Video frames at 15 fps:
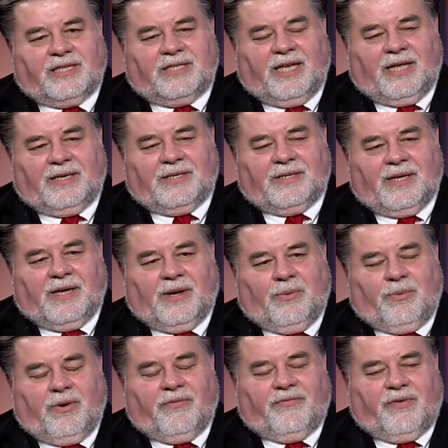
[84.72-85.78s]
that
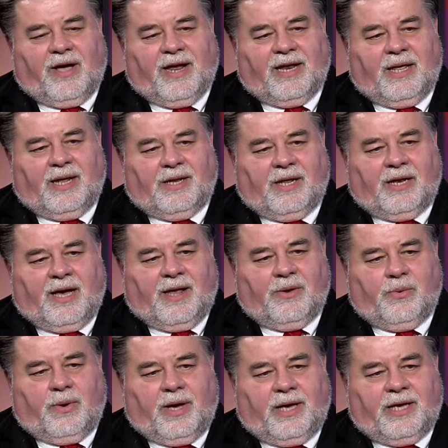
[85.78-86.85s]
we're finding at
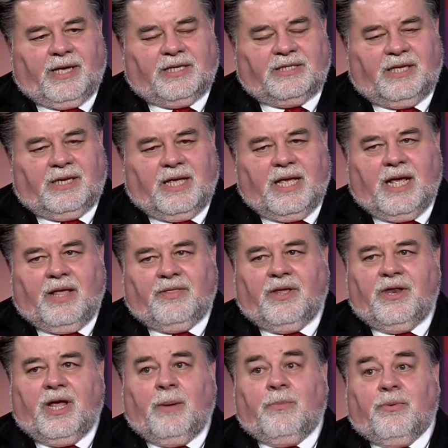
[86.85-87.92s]
United Way is that
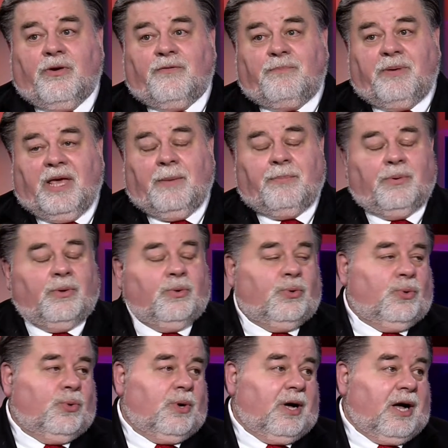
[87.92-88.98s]
the number of people
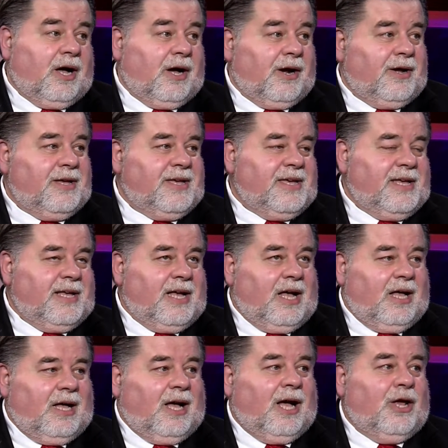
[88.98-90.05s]
who are
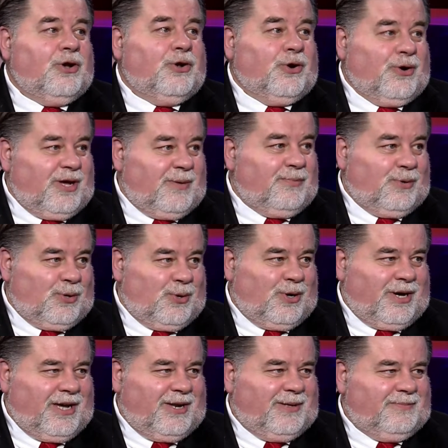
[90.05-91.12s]

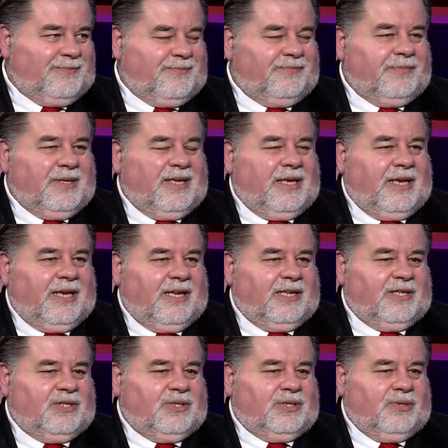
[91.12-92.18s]
underemployed
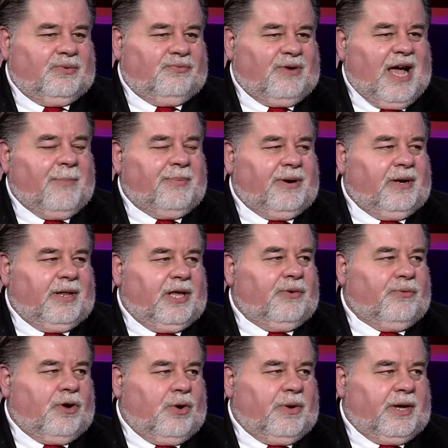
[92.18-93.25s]
is rapidly
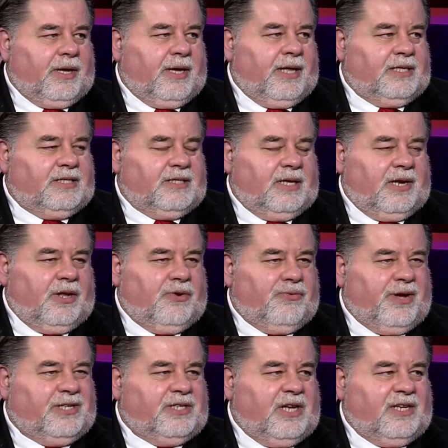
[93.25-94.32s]
growing. It's an
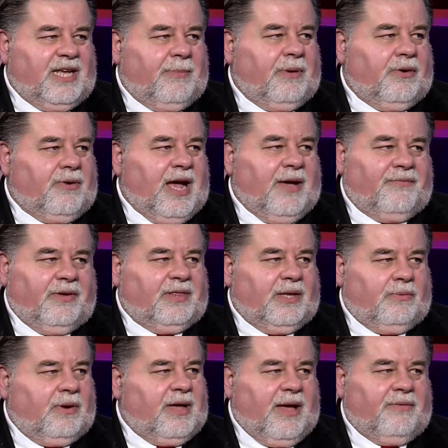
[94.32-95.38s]
increasing demographic
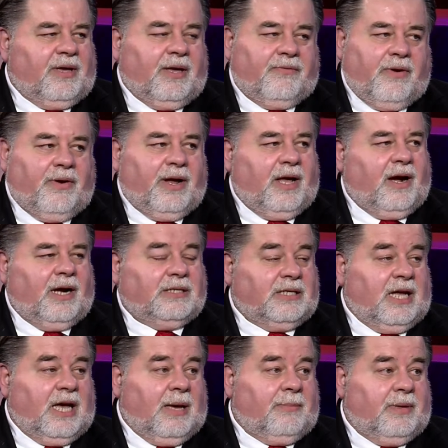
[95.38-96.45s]
that we're having a very hard
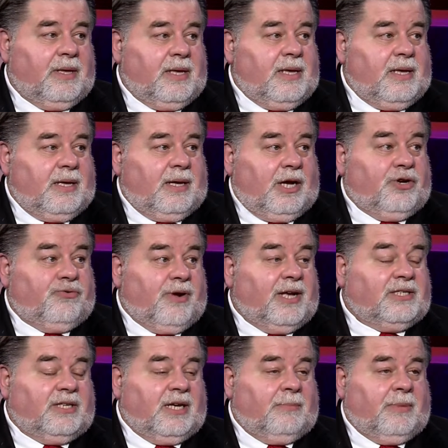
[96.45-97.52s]
time
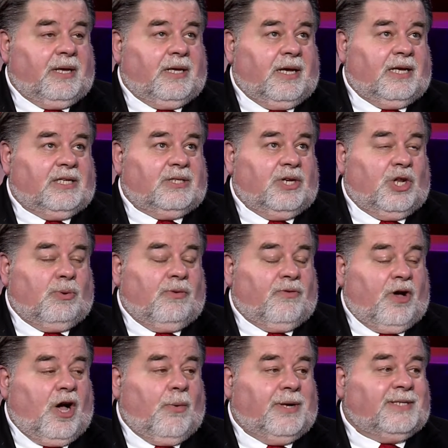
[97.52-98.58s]
addressing because, you know,
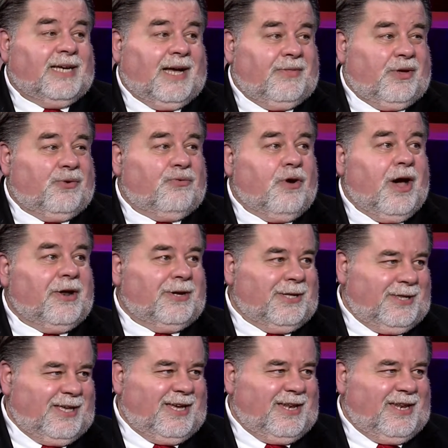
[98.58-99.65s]
we've always had the
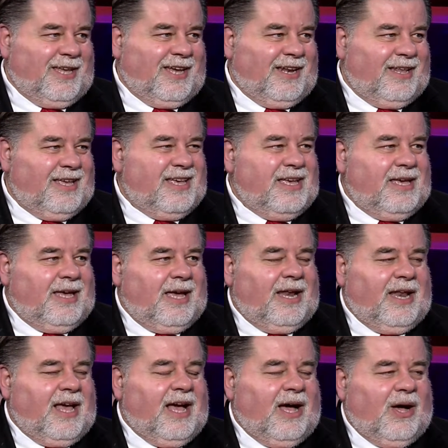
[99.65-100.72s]
chronically in need,
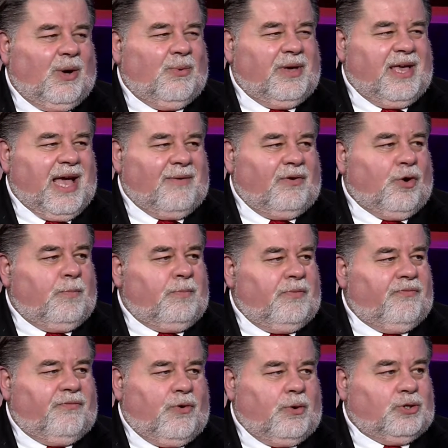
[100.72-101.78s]
and now we have a group
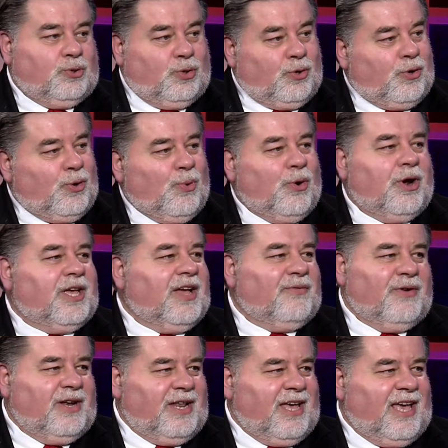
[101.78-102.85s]
of folks who go to work
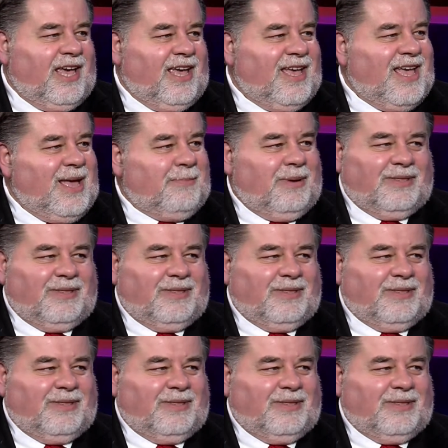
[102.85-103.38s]
every day, but